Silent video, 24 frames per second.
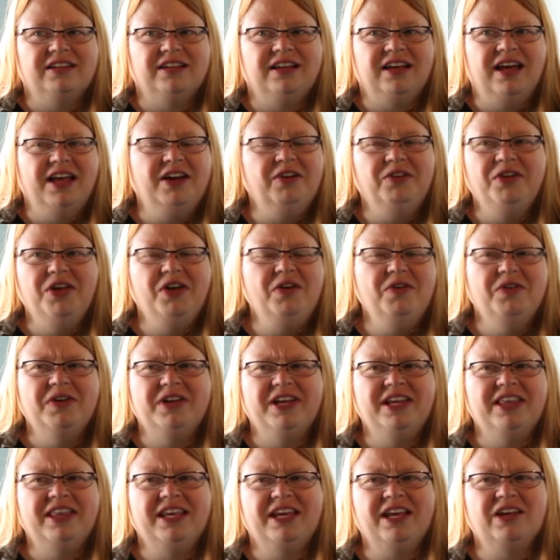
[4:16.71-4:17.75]
don't know
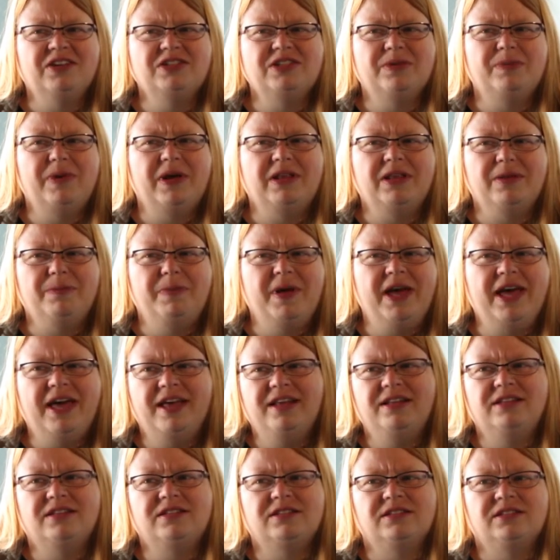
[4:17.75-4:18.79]
anything else about the
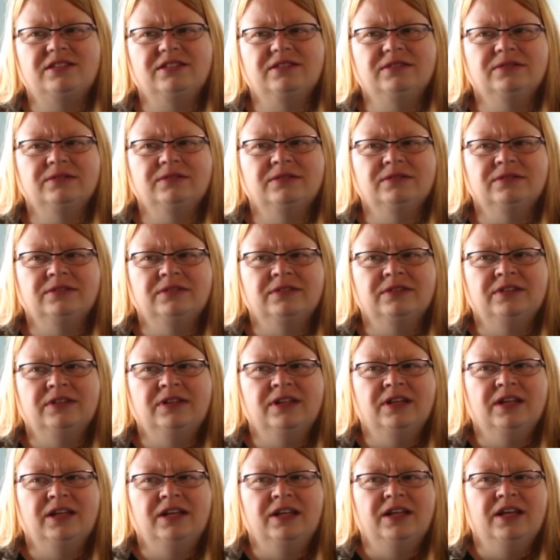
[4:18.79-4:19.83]
pets.
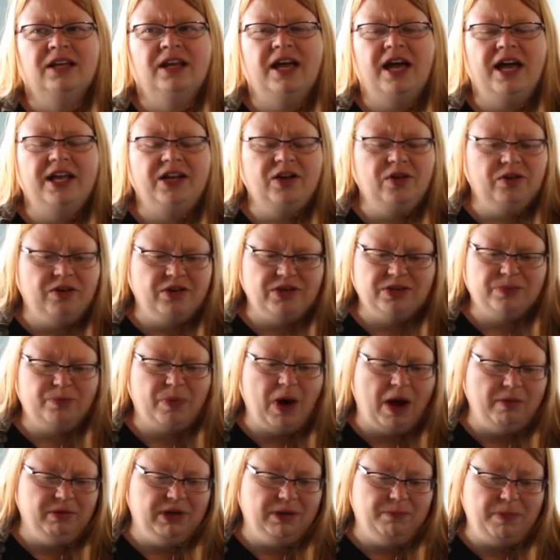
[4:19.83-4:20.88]
I know there's
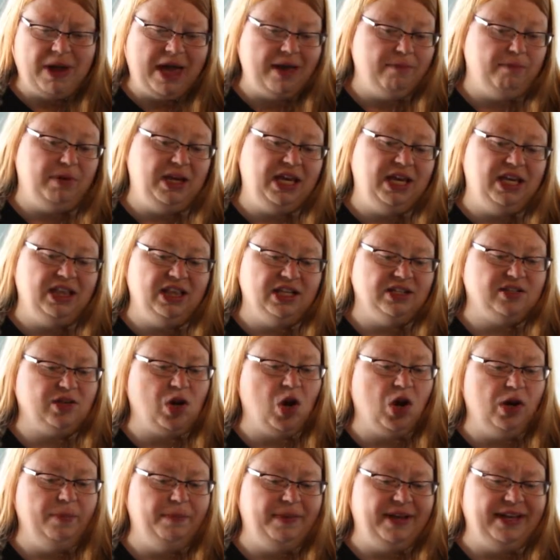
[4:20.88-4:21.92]
probably pet pee in this
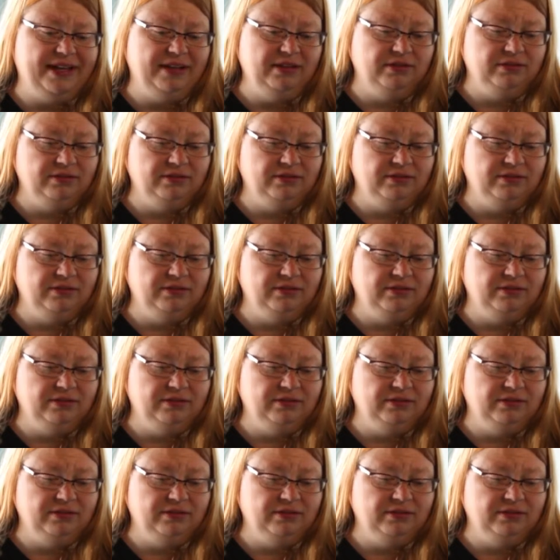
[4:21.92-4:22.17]
carpet.